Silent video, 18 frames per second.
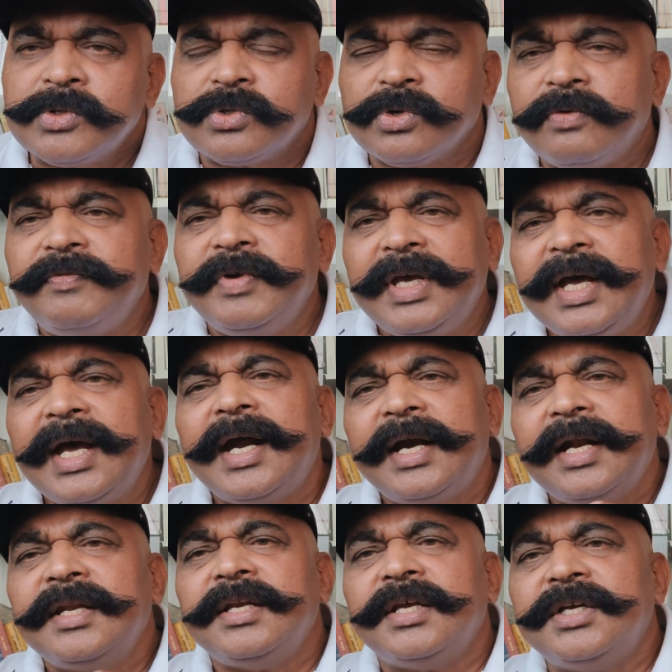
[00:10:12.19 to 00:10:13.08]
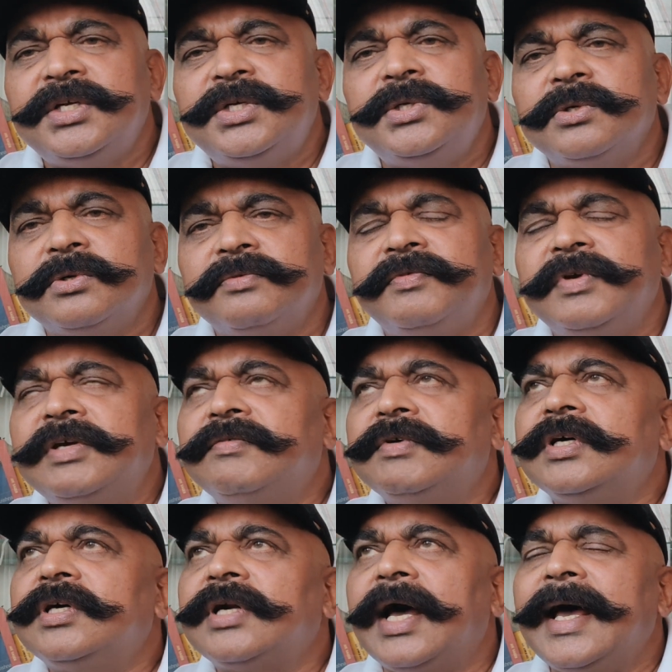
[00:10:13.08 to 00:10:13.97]
So we had an issue. We
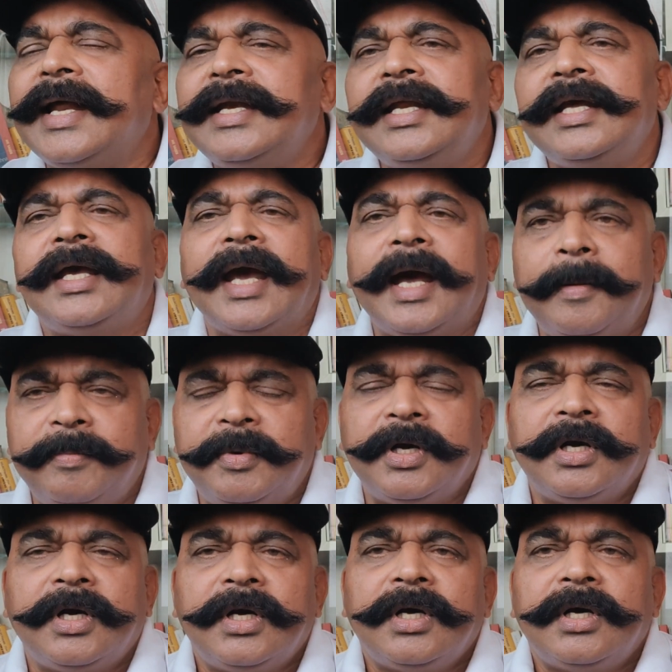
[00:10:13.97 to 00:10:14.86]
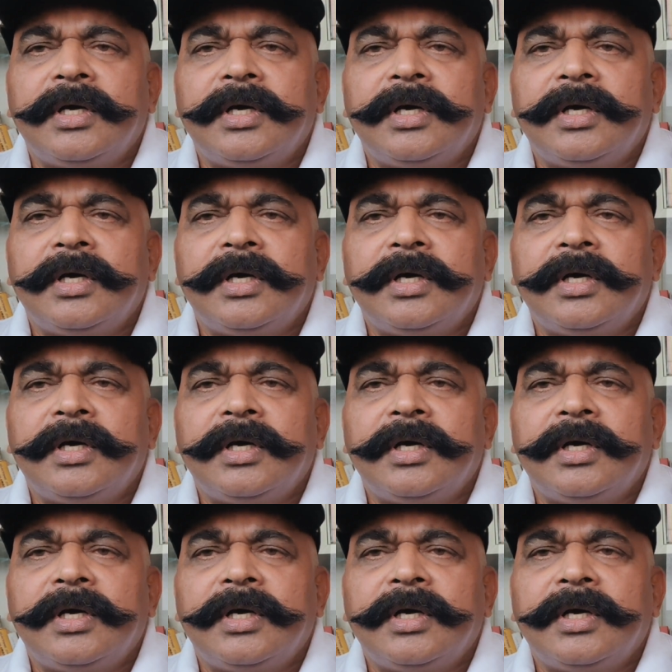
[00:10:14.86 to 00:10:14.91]
were handicapped